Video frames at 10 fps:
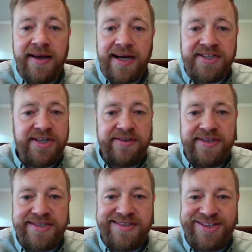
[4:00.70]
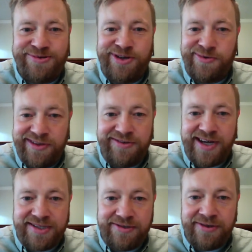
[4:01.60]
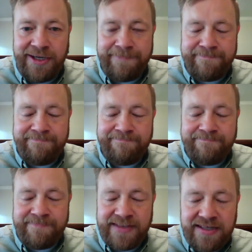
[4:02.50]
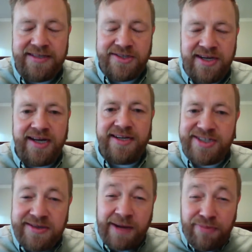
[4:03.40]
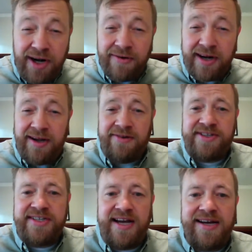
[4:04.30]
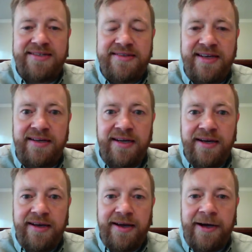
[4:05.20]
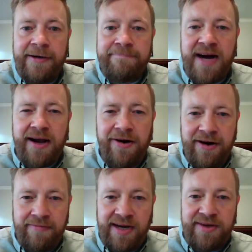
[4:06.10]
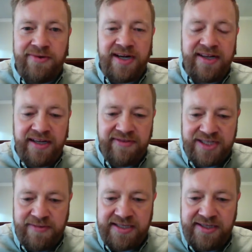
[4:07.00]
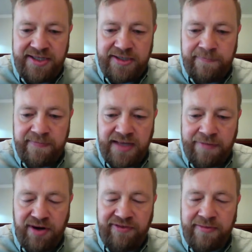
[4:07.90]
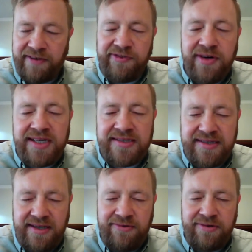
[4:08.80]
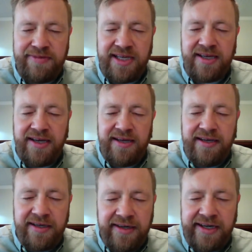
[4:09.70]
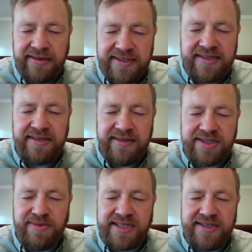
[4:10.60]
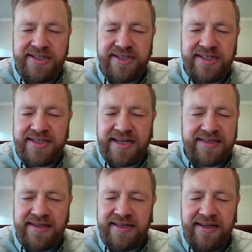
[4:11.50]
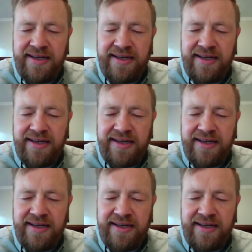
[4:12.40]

I share this word with you guys. Okay. So God, I pray right now and just ask that my heart might be ready to give this message. I pray for my friends that will be hearing and listening to this message, and just ask that